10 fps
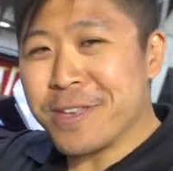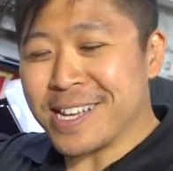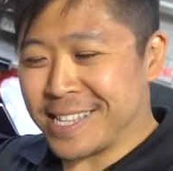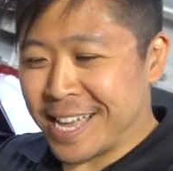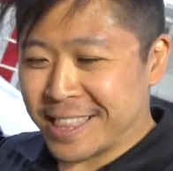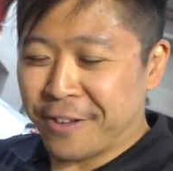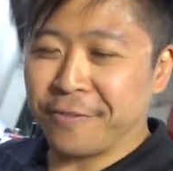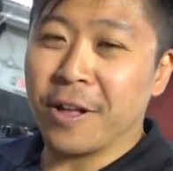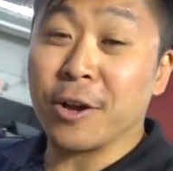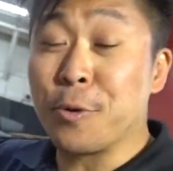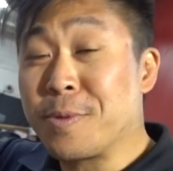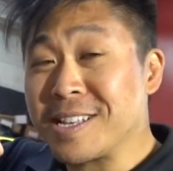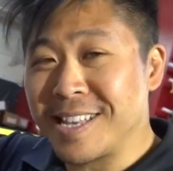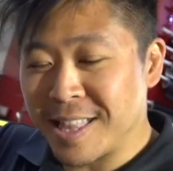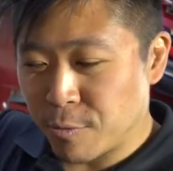you guys liked that vlog. Hope you
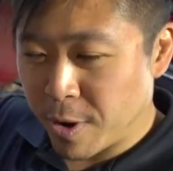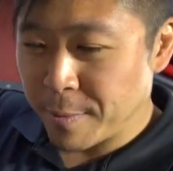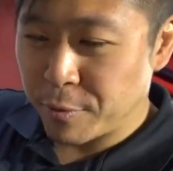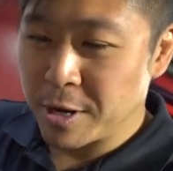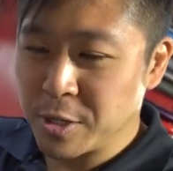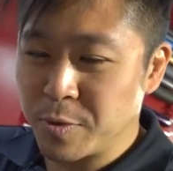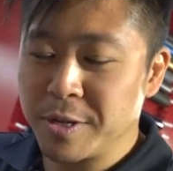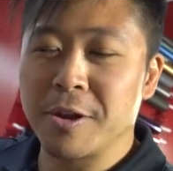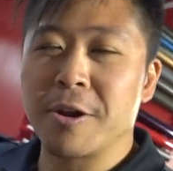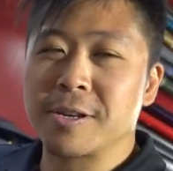guys liked that wrap project we did on